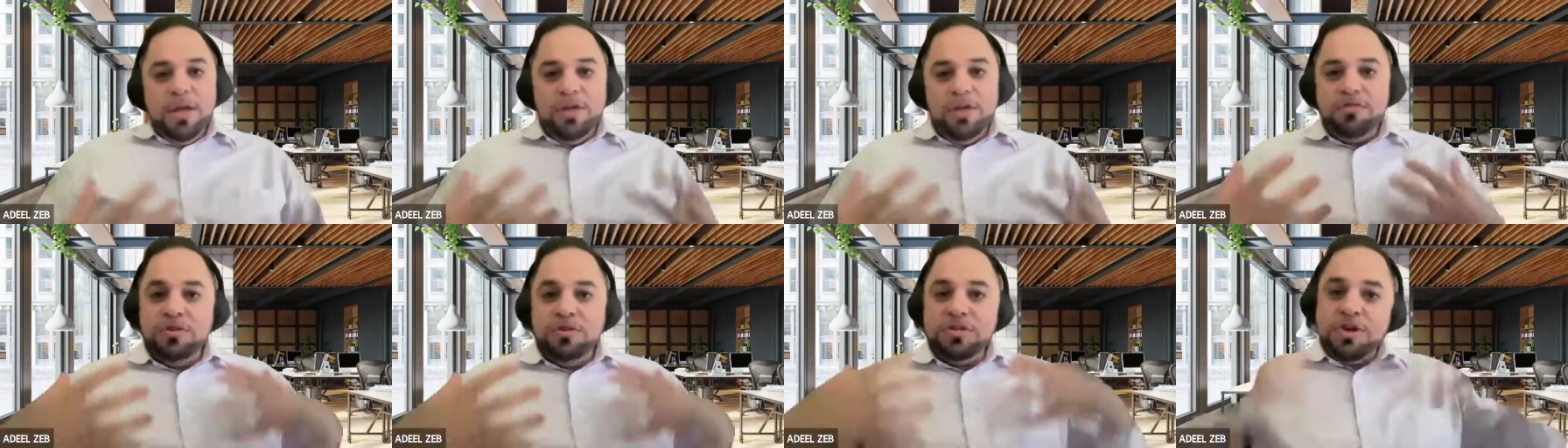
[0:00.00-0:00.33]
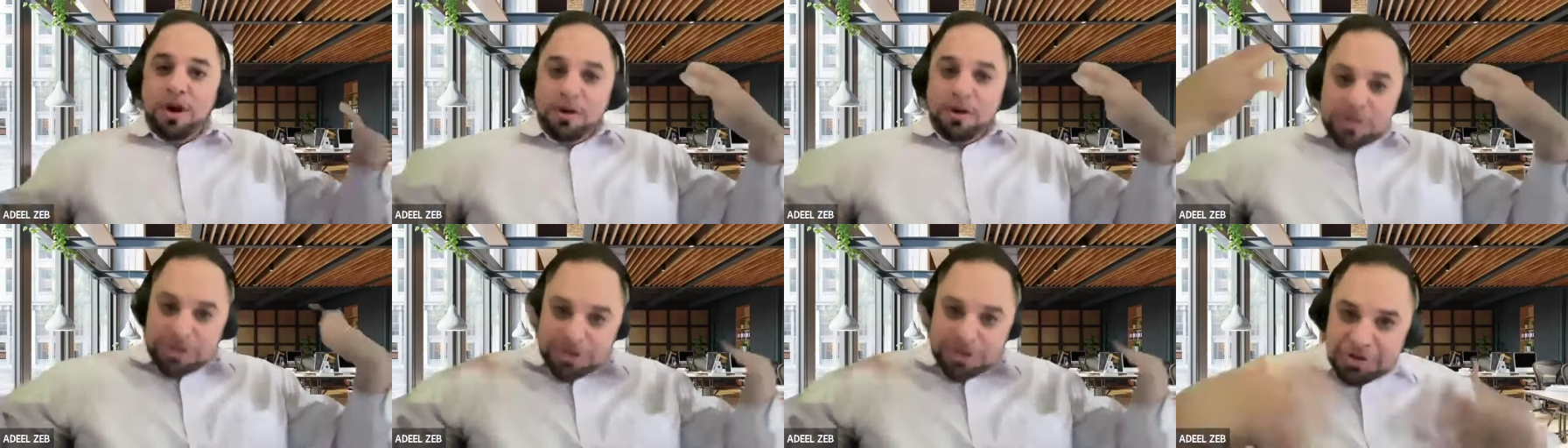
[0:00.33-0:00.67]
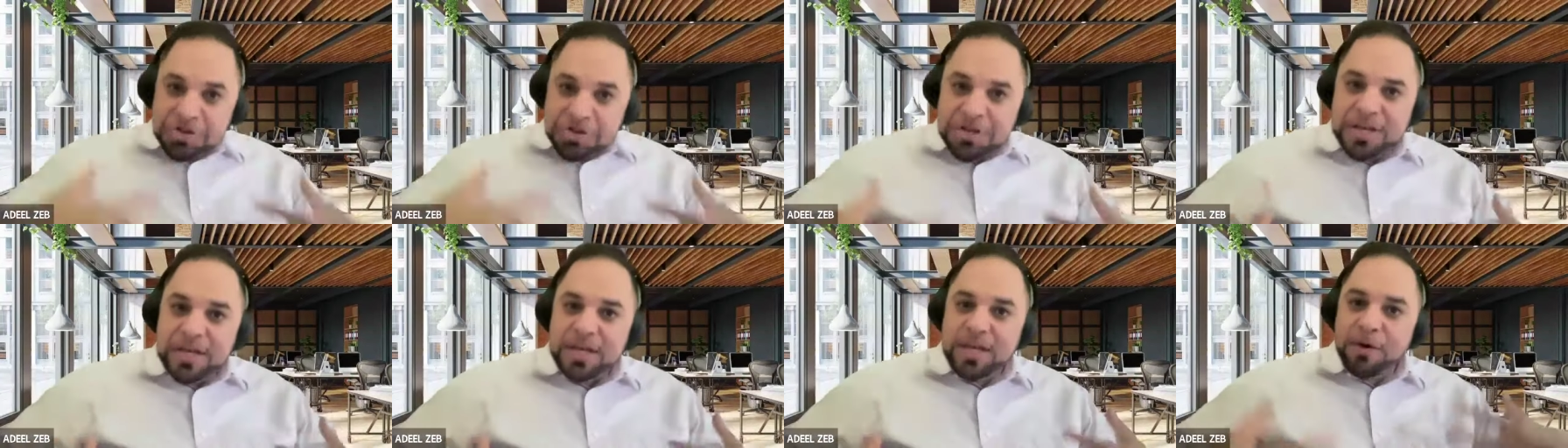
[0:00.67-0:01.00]
so it's
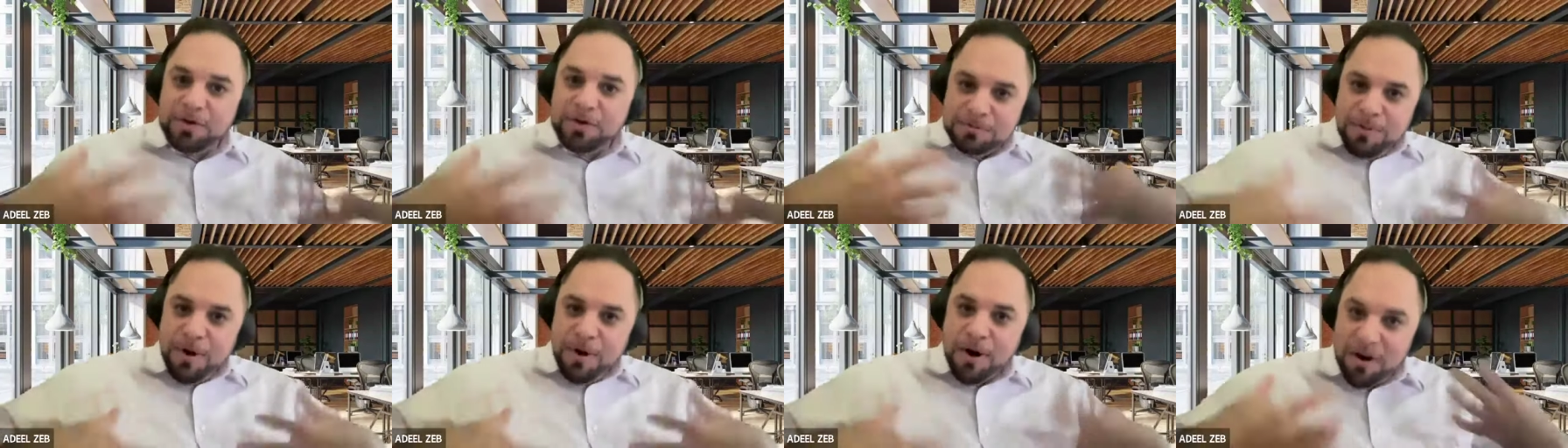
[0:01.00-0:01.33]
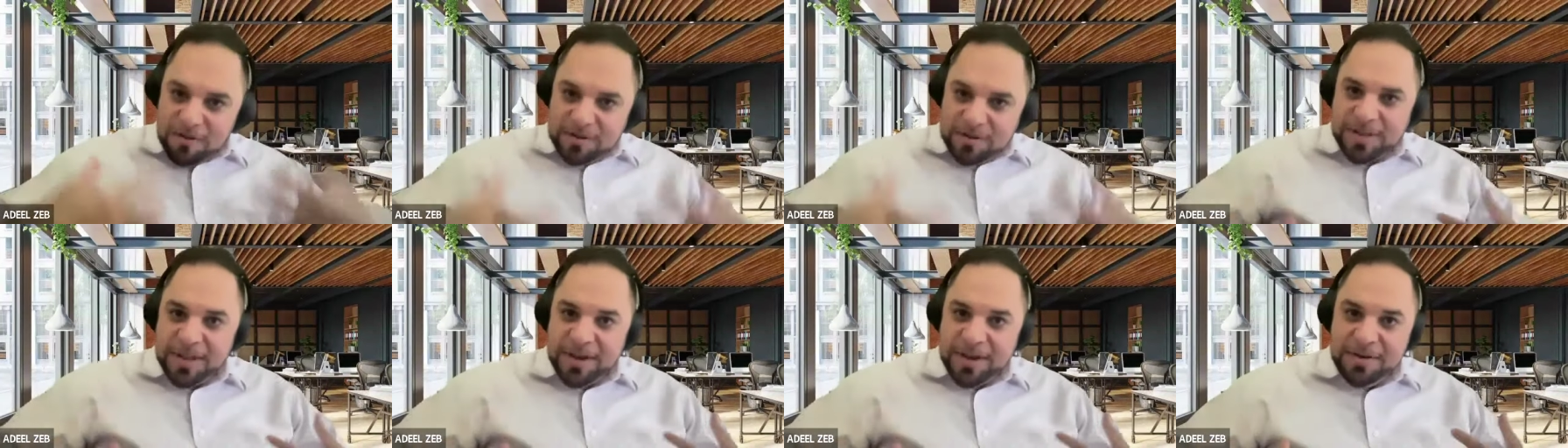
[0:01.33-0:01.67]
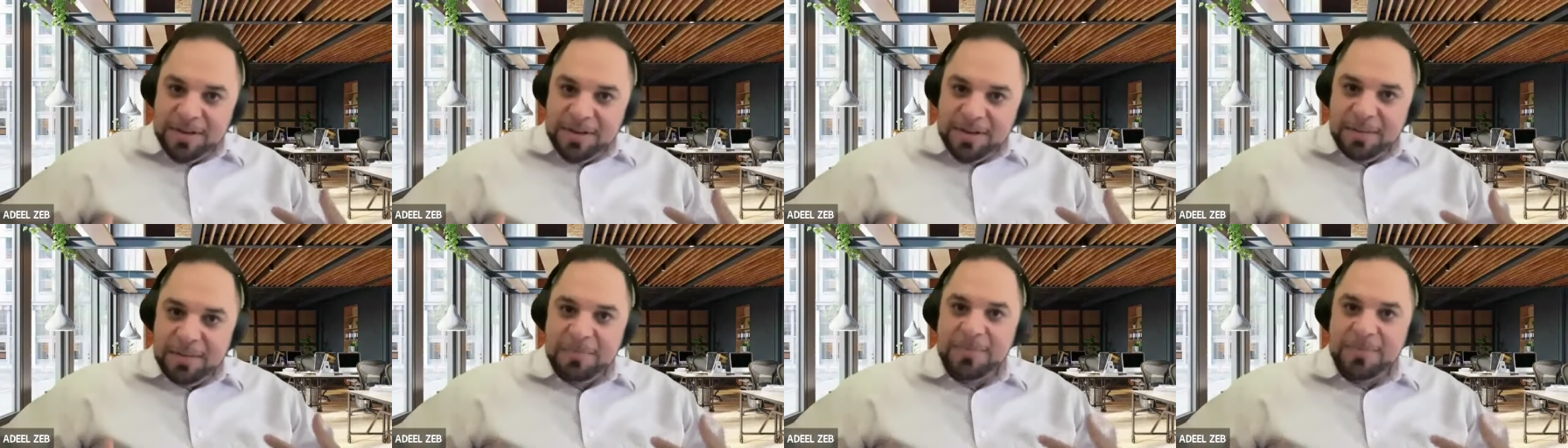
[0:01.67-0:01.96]
culturally, it was part of his identity,